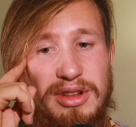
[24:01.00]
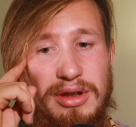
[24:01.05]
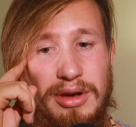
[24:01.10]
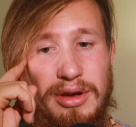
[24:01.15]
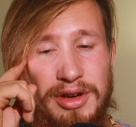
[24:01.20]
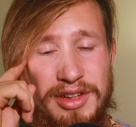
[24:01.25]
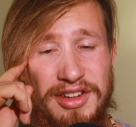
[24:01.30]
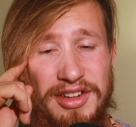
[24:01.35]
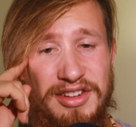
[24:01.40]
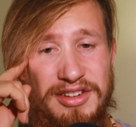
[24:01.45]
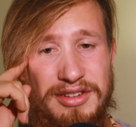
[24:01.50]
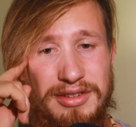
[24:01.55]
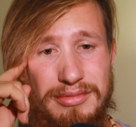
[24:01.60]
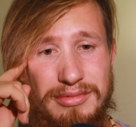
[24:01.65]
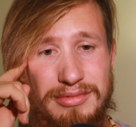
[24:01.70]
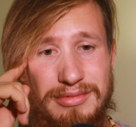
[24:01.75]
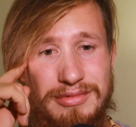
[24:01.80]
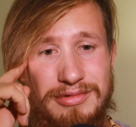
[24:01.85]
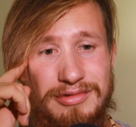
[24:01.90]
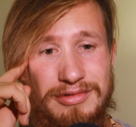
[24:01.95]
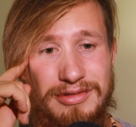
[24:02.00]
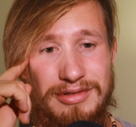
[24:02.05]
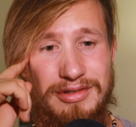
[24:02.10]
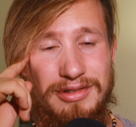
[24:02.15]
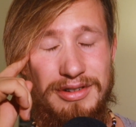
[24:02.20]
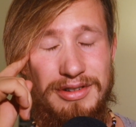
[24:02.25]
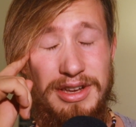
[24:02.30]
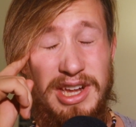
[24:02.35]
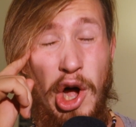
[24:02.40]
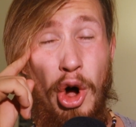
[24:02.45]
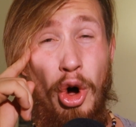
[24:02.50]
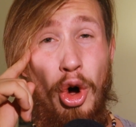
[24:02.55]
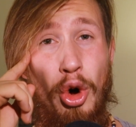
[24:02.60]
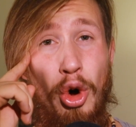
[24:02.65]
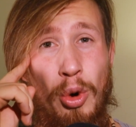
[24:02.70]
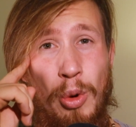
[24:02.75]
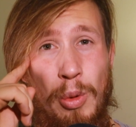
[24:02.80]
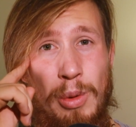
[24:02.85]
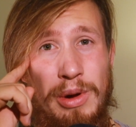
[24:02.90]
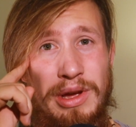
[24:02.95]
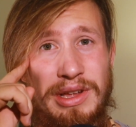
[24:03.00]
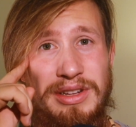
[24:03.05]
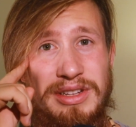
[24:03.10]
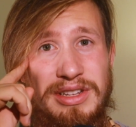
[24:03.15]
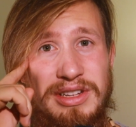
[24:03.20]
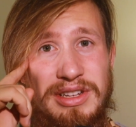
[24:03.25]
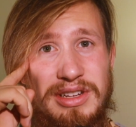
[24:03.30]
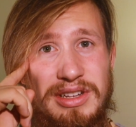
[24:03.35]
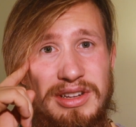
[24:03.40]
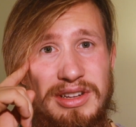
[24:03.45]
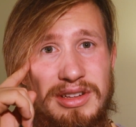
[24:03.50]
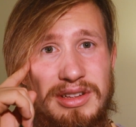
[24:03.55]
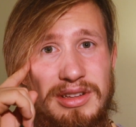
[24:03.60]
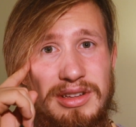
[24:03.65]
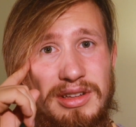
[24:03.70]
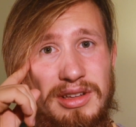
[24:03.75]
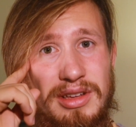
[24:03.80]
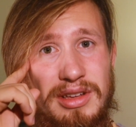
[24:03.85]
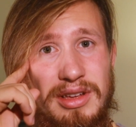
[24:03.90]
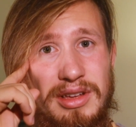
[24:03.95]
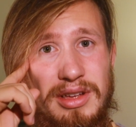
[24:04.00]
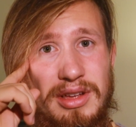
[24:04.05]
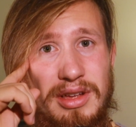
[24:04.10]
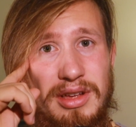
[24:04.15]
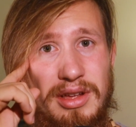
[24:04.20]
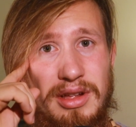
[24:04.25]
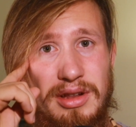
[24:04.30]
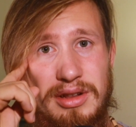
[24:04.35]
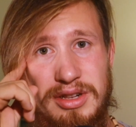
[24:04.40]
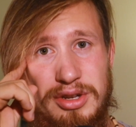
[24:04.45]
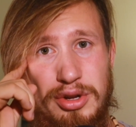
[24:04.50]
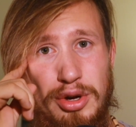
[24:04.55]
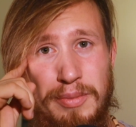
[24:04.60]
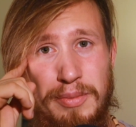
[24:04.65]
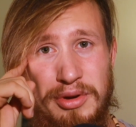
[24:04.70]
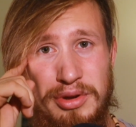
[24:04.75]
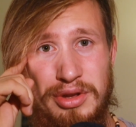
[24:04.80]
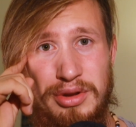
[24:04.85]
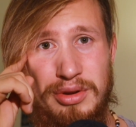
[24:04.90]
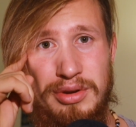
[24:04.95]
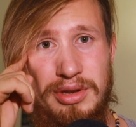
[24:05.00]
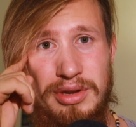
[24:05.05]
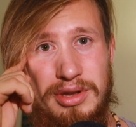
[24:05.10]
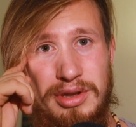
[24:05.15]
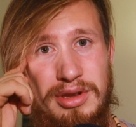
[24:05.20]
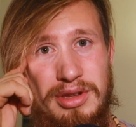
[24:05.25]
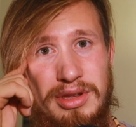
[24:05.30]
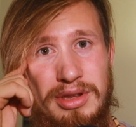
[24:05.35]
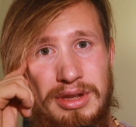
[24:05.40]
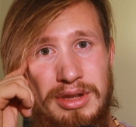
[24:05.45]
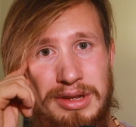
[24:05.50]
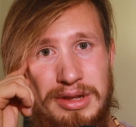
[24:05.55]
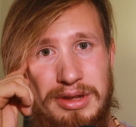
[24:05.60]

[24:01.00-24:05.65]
lost, there always is the opportunity